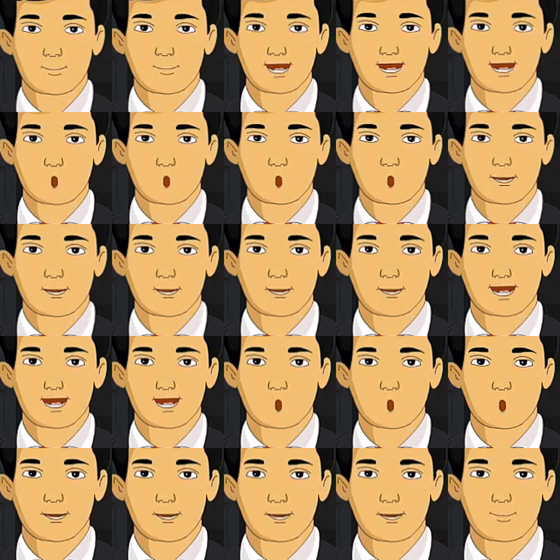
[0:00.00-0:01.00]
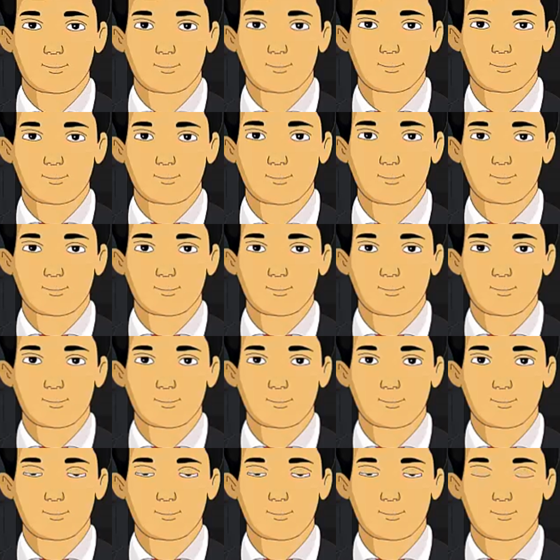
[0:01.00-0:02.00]
Alluvial soil.
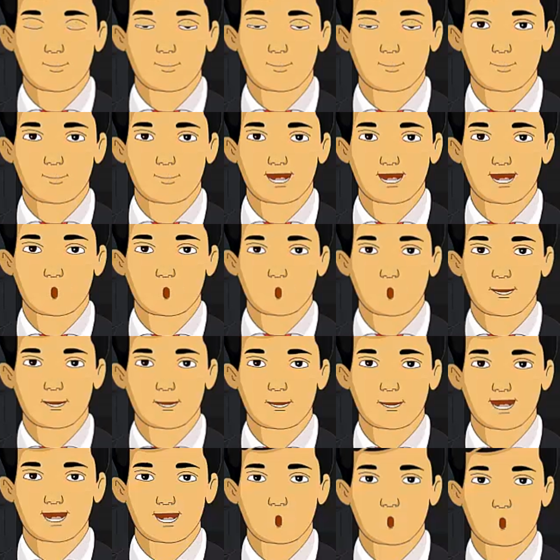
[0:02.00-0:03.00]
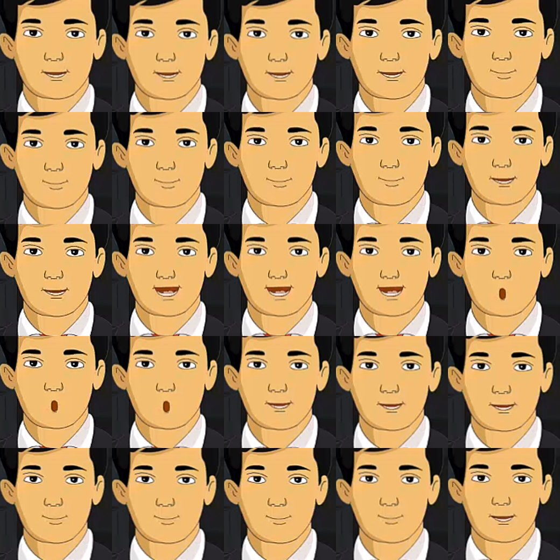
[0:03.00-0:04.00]
Alluvial soil is
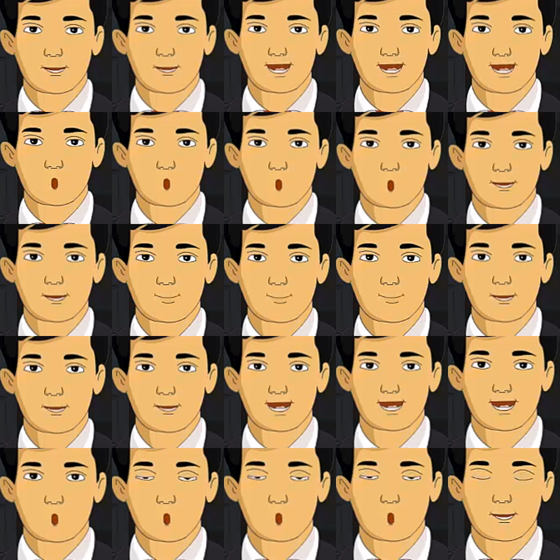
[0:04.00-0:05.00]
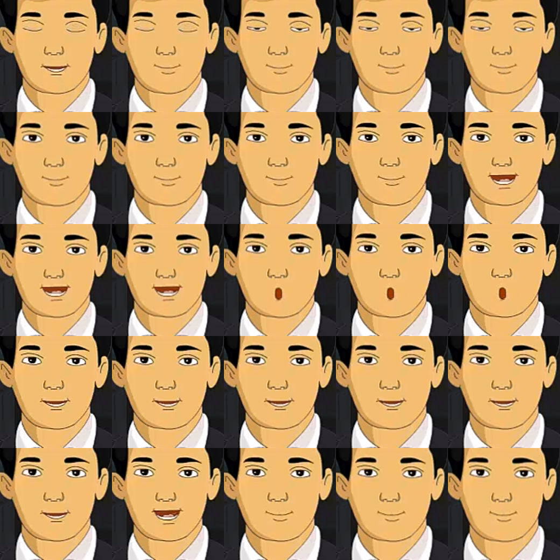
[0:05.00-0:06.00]
formed by the deposition of
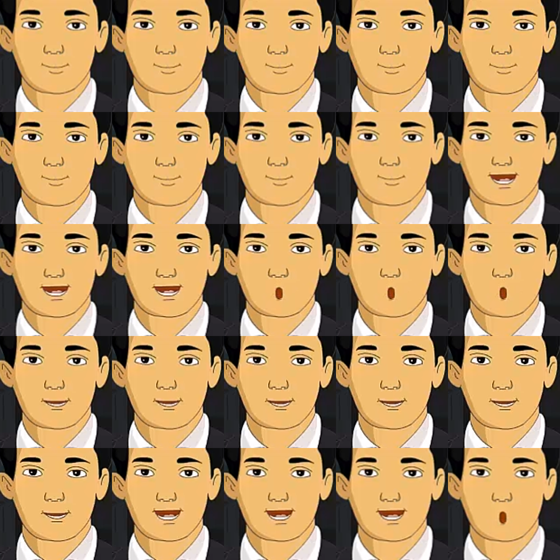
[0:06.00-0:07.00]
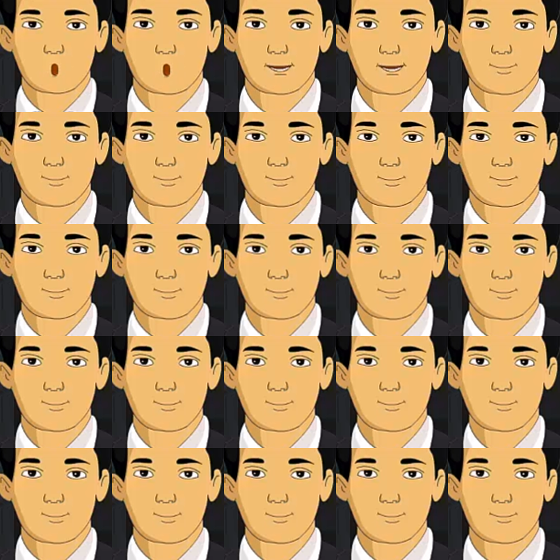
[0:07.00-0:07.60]
sediments by the rivers.